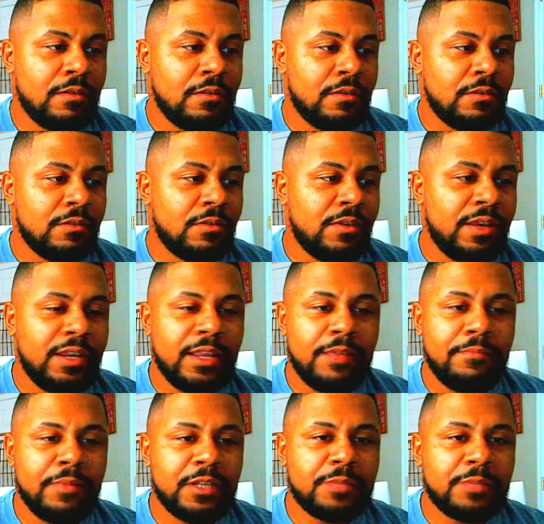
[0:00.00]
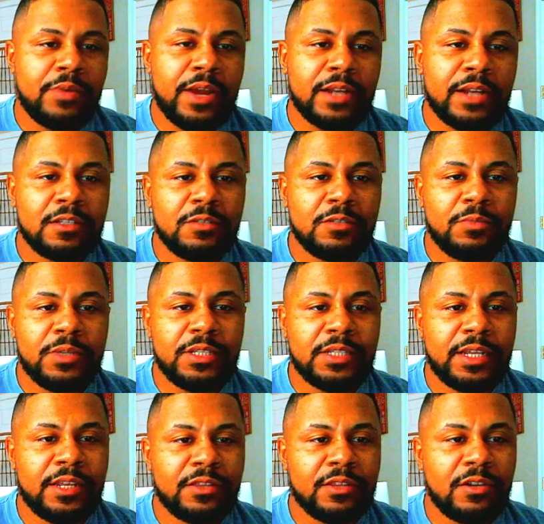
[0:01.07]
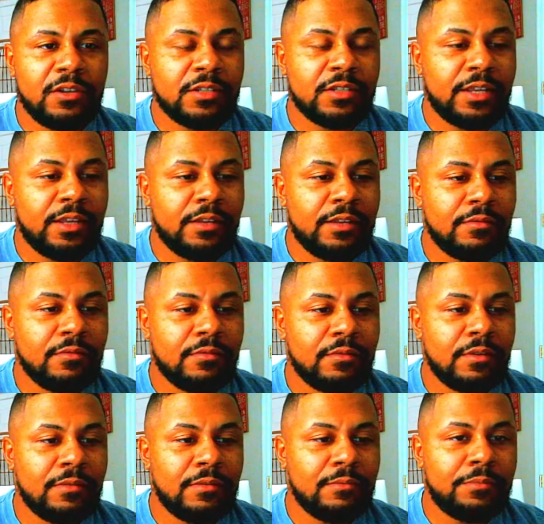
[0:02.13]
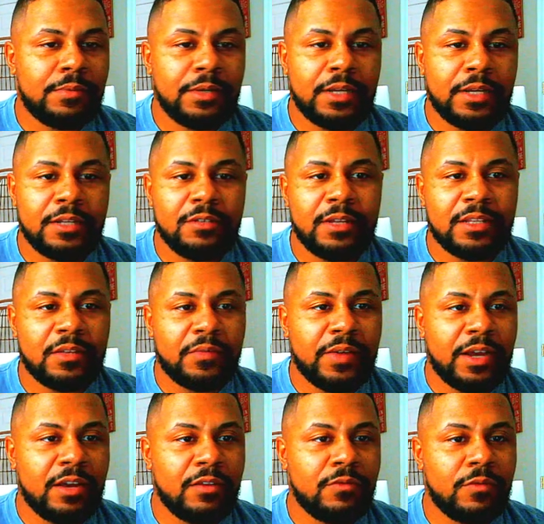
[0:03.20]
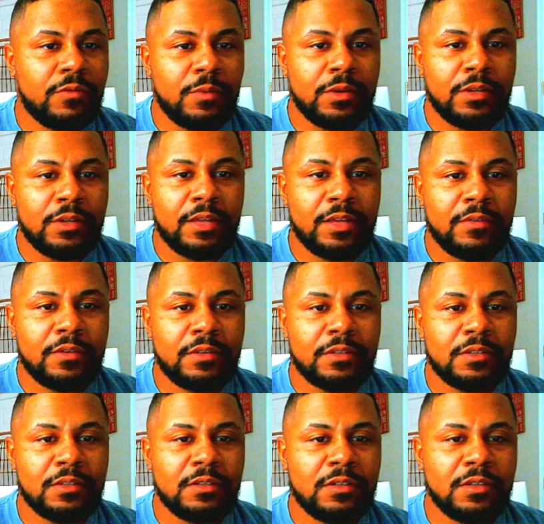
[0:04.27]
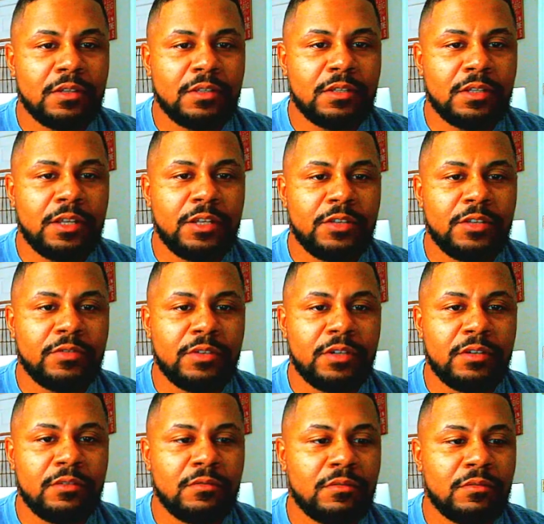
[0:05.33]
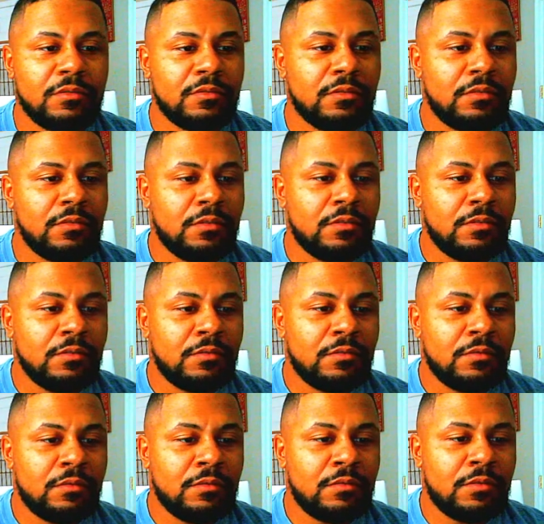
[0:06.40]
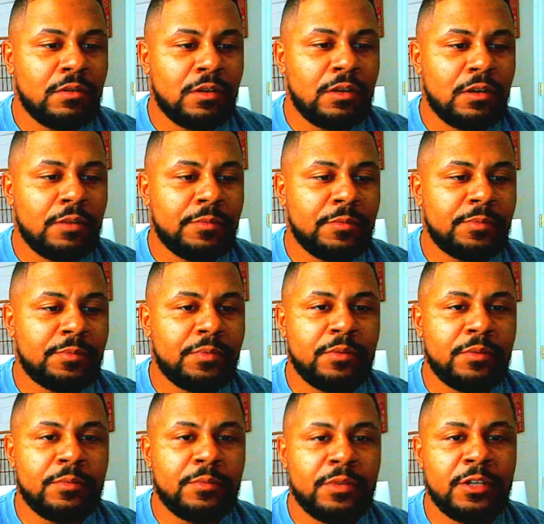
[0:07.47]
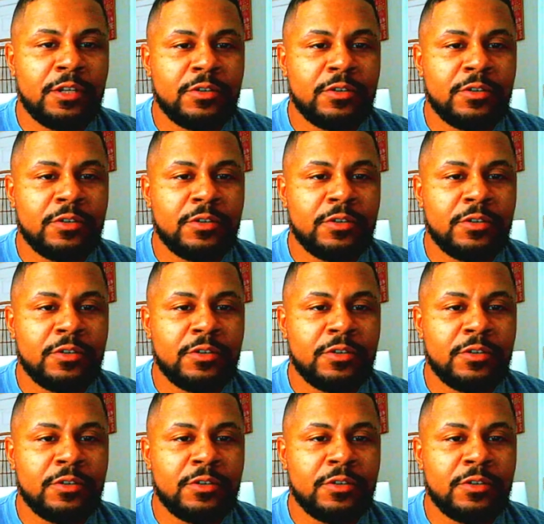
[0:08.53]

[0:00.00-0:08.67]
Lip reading: So he did miss practice Wednesday and Thursday. But I do like the value for Will Levis. Let's look into the injury news. Let's put him on the injury list.